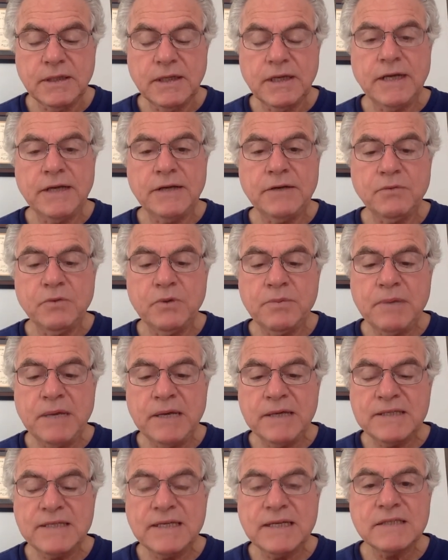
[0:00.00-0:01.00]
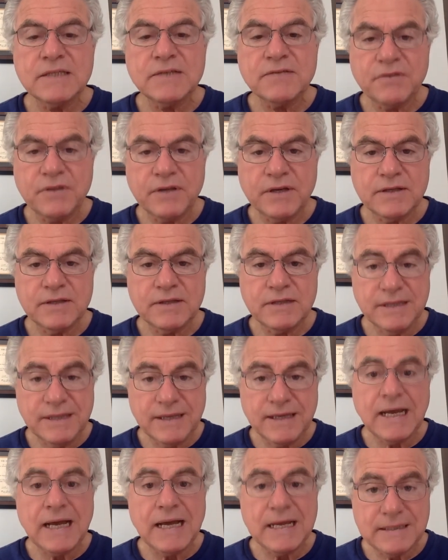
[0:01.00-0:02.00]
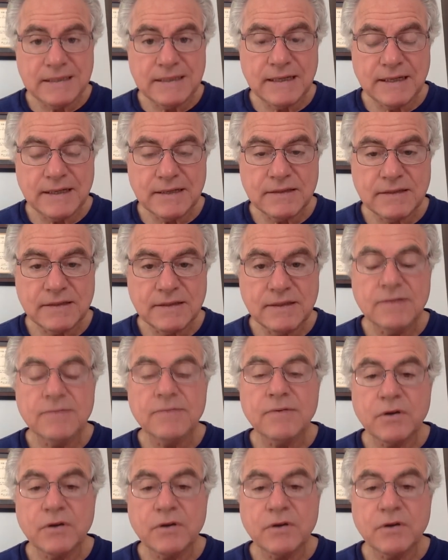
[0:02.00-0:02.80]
And we make sense of things in the context.